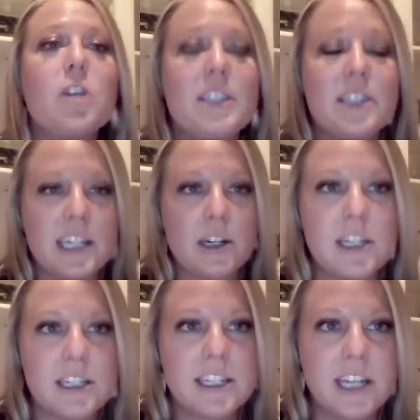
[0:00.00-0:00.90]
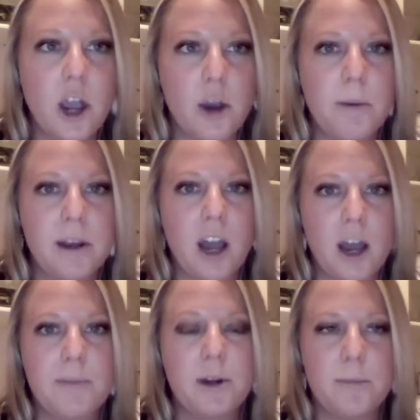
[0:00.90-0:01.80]
could seriously open
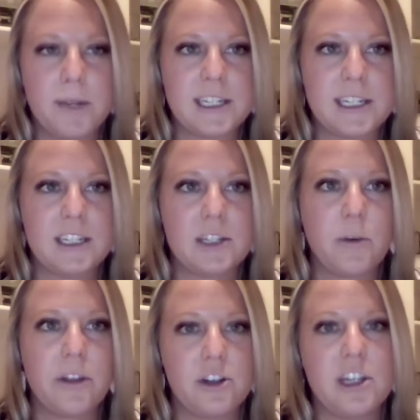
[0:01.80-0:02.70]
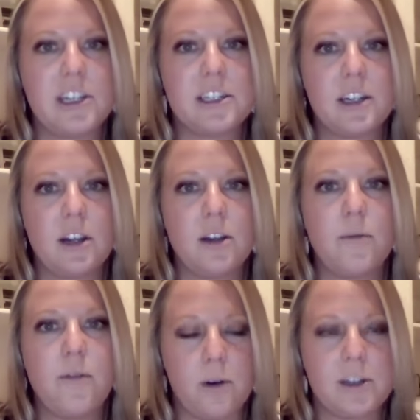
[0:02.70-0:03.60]
up your business with just
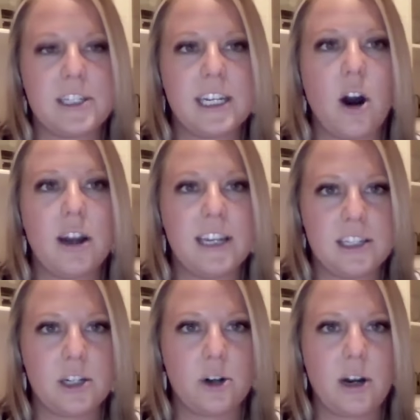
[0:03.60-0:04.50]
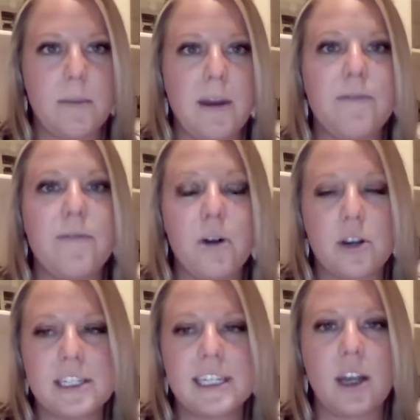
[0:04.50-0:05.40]
focusing on Instagram and
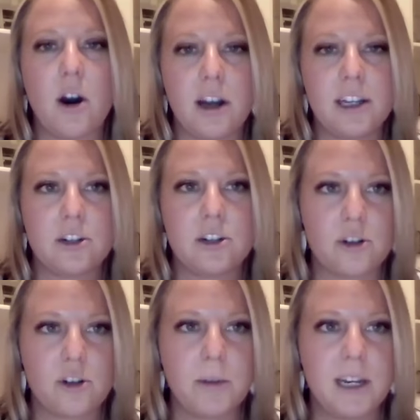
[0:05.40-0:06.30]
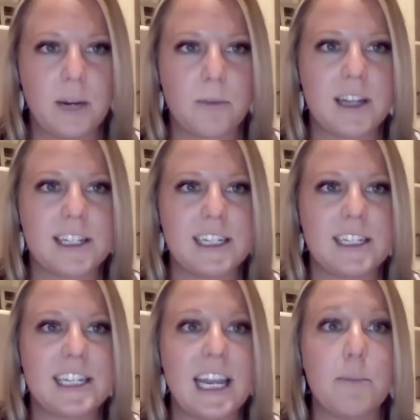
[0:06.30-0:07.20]
focusing on your social media
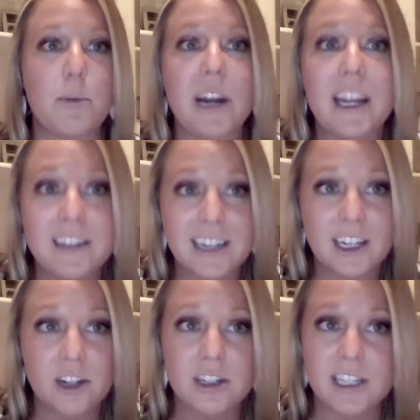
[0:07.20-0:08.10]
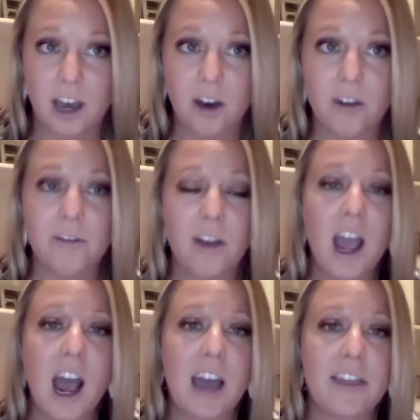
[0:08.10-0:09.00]
presence and branding yourself.
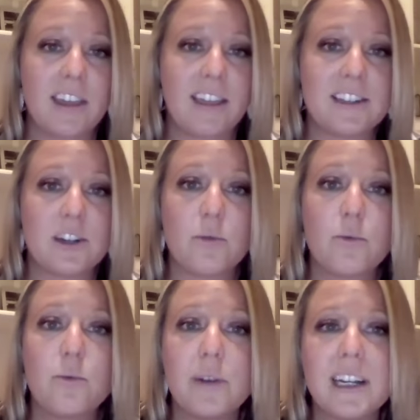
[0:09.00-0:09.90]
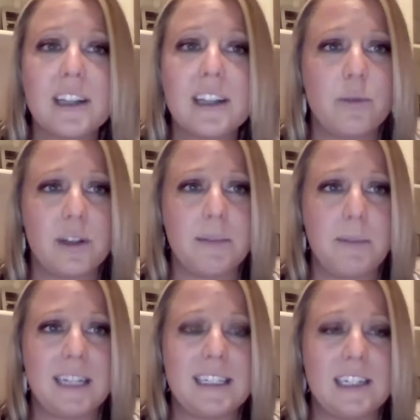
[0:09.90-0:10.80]
I think that's a really, really
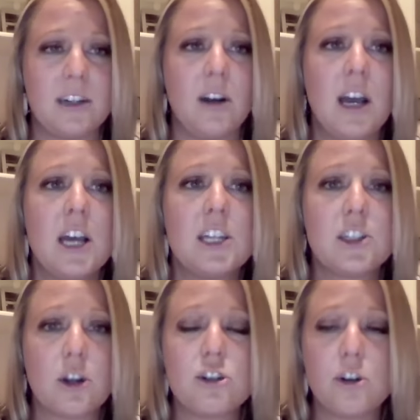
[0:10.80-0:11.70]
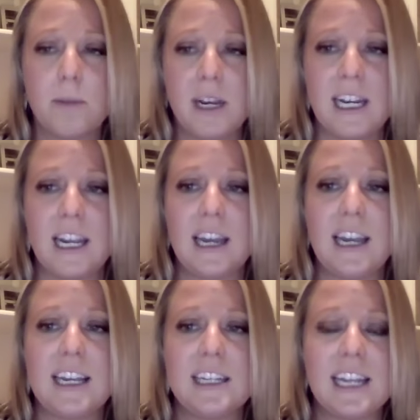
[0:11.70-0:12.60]
big deal. Social media
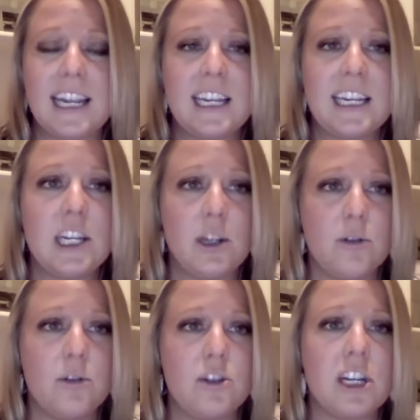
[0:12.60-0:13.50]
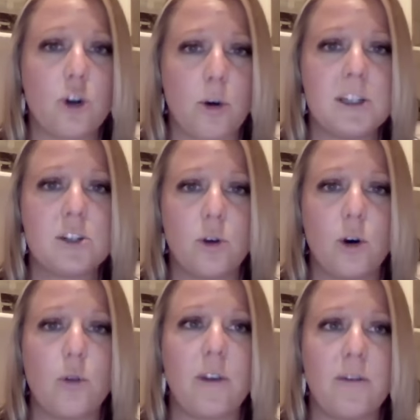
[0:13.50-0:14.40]
is a huge, enormous
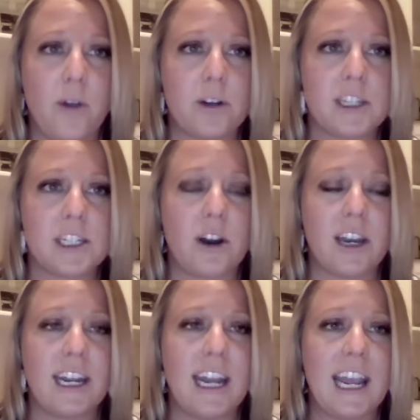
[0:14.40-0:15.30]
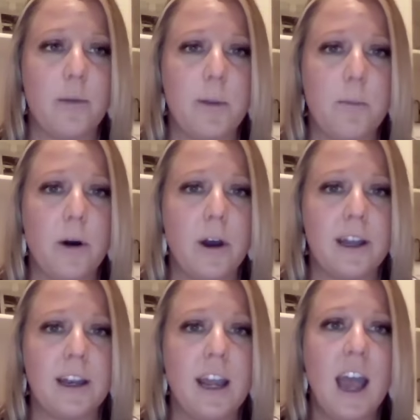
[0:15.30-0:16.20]
tool if we focus on it and we
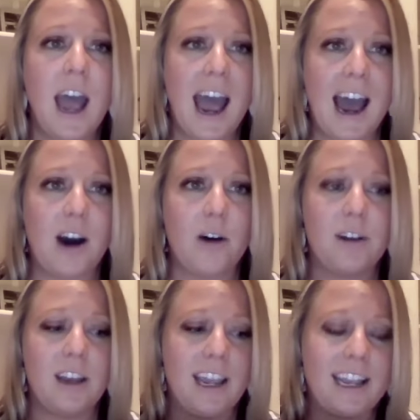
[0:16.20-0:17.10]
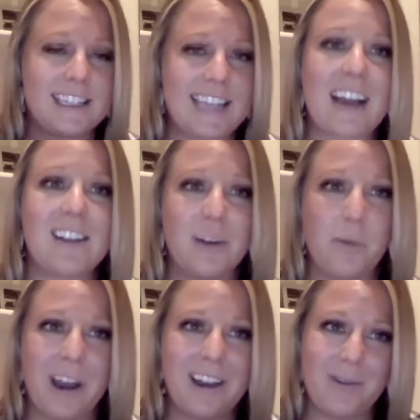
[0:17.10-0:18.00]
put out exactly
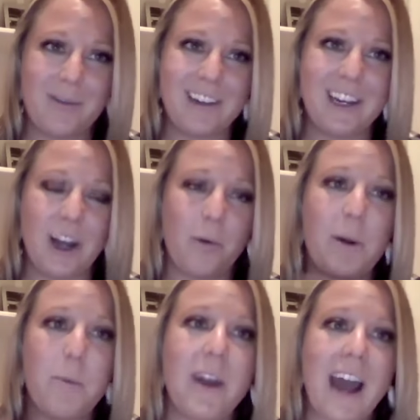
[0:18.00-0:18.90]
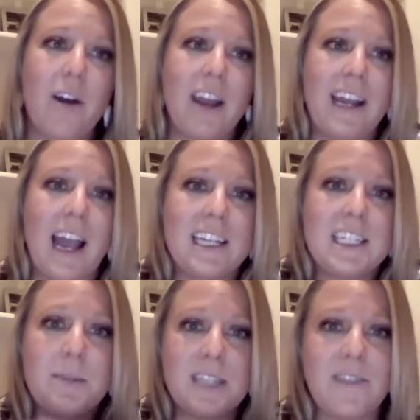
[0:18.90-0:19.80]
what you know we put out a, a
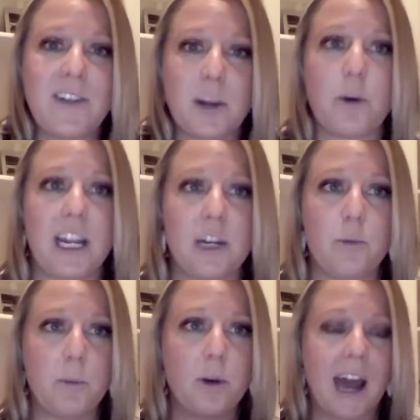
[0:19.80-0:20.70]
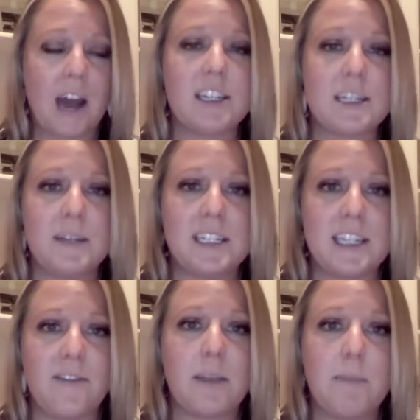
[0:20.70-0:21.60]
specific brand we put out a
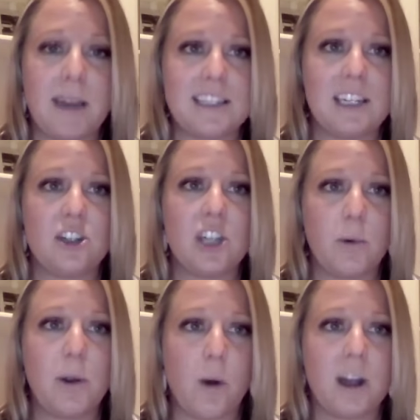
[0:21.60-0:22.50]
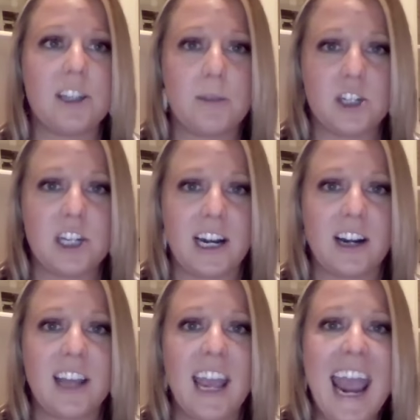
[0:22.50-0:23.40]
specific message that we want to be shared